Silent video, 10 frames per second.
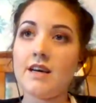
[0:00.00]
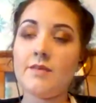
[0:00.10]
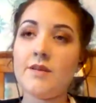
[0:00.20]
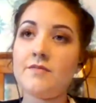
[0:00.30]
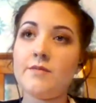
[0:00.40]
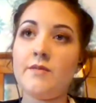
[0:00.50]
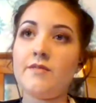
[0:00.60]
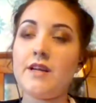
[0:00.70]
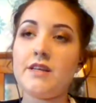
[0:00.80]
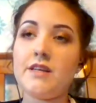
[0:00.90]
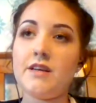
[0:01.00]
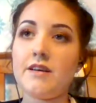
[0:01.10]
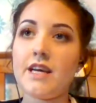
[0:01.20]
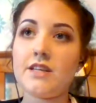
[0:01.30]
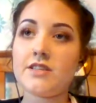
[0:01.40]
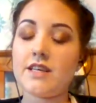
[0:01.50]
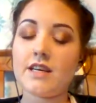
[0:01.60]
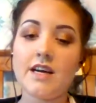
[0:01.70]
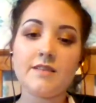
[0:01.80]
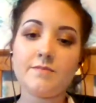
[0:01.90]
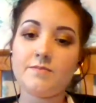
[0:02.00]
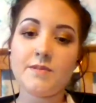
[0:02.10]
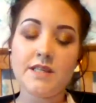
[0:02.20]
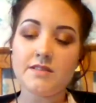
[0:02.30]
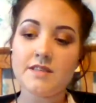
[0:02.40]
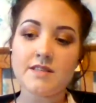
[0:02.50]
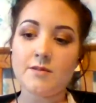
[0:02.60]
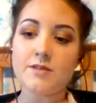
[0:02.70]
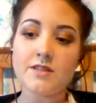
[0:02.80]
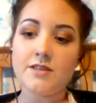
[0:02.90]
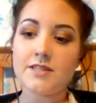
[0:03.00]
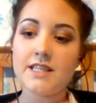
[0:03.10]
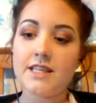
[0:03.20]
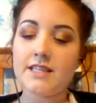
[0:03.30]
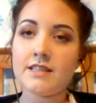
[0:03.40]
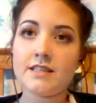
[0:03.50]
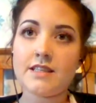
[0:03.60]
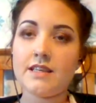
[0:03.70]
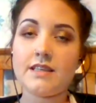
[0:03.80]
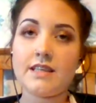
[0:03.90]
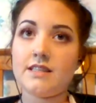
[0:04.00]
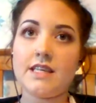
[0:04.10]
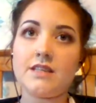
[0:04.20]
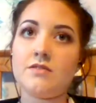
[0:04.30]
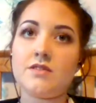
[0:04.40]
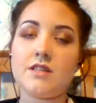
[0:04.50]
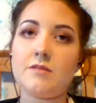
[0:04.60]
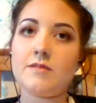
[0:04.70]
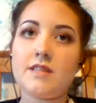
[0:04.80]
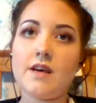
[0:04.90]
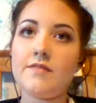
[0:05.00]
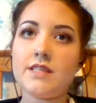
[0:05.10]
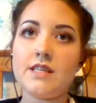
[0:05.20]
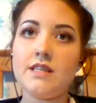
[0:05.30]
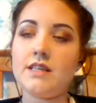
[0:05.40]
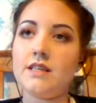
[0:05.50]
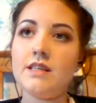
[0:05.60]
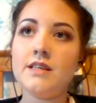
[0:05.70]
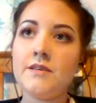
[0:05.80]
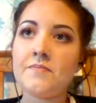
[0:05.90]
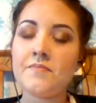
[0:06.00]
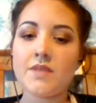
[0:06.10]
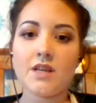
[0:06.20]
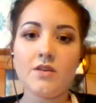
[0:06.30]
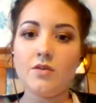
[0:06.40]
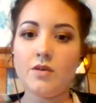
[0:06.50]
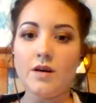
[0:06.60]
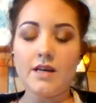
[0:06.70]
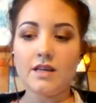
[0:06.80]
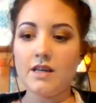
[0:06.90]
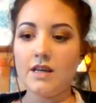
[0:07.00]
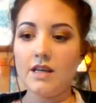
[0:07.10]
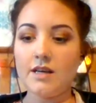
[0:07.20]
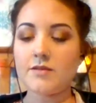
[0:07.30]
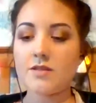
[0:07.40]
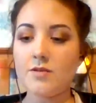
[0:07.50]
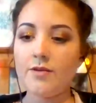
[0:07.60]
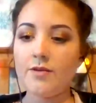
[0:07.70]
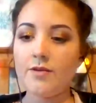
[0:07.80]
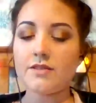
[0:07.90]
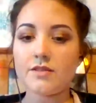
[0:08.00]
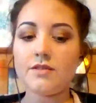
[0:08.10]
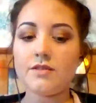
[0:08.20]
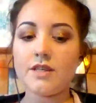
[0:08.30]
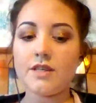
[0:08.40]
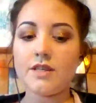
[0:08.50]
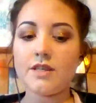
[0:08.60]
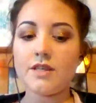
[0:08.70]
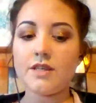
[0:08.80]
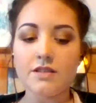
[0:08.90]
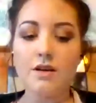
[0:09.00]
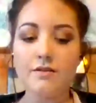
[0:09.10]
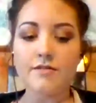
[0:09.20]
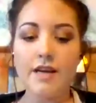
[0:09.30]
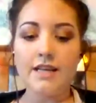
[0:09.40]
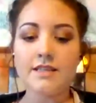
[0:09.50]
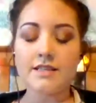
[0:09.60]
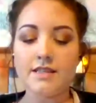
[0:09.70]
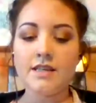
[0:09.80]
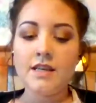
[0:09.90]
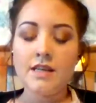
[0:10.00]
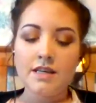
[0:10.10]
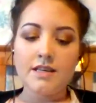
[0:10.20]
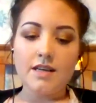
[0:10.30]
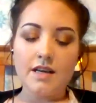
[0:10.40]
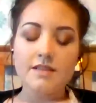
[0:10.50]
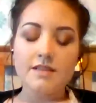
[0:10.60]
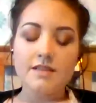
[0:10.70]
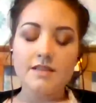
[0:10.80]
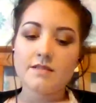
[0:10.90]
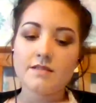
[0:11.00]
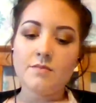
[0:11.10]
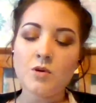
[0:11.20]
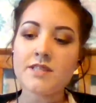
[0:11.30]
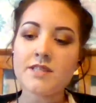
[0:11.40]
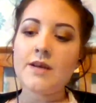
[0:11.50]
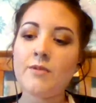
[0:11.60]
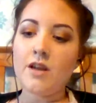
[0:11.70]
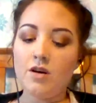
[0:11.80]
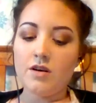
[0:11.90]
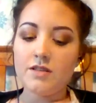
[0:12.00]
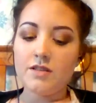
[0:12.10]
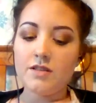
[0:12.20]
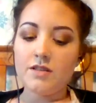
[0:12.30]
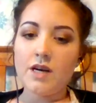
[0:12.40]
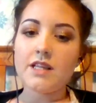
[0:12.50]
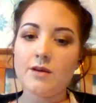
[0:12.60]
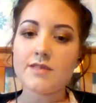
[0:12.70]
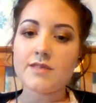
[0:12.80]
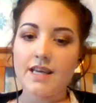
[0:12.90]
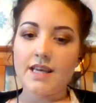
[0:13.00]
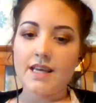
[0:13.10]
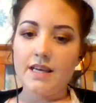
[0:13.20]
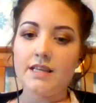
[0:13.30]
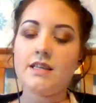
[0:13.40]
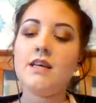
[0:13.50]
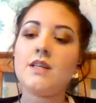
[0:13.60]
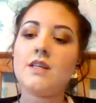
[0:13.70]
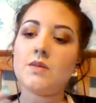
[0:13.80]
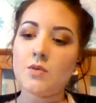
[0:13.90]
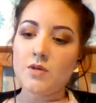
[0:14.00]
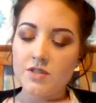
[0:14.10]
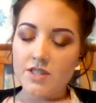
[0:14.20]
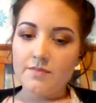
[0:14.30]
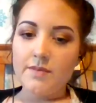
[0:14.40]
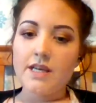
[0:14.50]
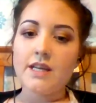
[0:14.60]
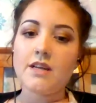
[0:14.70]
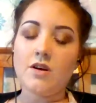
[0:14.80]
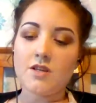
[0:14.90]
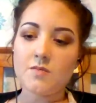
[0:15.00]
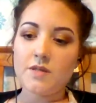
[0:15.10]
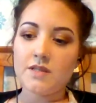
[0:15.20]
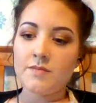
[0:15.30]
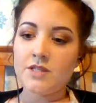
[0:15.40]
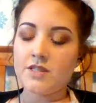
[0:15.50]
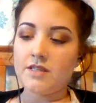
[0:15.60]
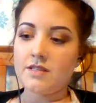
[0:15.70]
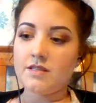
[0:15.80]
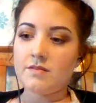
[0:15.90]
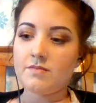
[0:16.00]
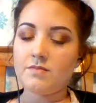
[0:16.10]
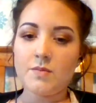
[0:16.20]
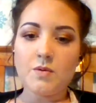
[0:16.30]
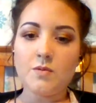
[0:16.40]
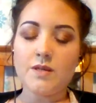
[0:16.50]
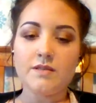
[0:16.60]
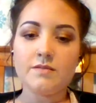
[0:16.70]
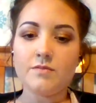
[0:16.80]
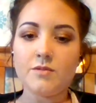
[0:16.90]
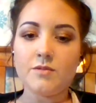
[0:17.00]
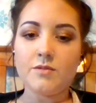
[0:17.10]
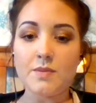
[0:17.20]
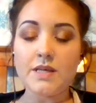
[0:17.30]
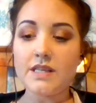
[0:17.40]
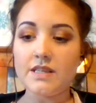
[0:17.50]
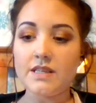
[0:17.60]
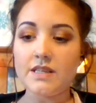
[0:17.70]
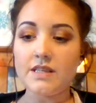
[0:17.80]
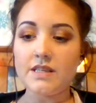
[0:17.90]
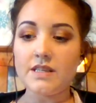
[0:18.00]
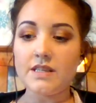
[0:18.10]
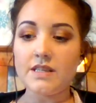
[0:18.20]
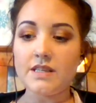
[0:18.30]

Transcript: Like, I mean, from a very young age, like I've been ill since I was 13. I didn't get diagnosed till I was 17. And, you know, like I was quite well at school, you know, like I had a lot of friends. And as more time went on, the more ill I was getting and the more treatment and hospital admissions, people were disappearing.